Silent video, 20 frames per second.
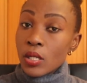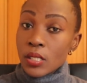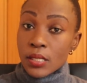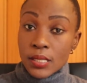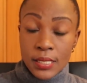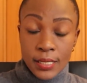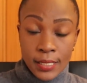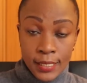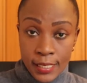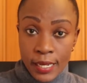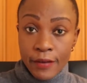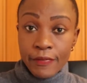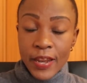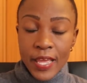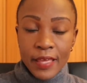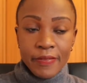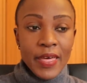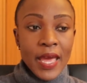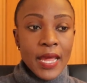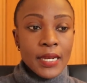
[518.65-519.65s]
stuff
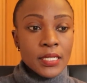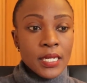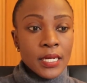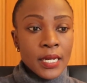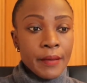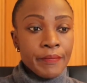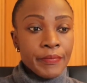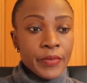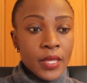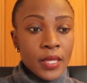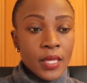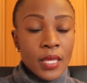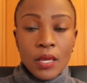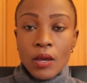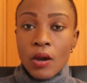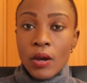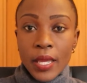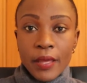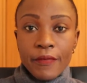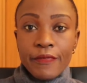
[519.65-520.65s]
like that and i'm
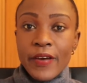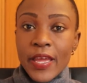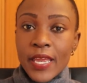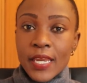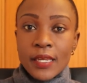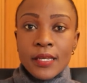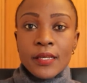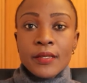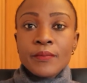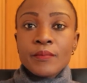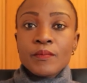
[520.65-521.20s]
thinking okay fine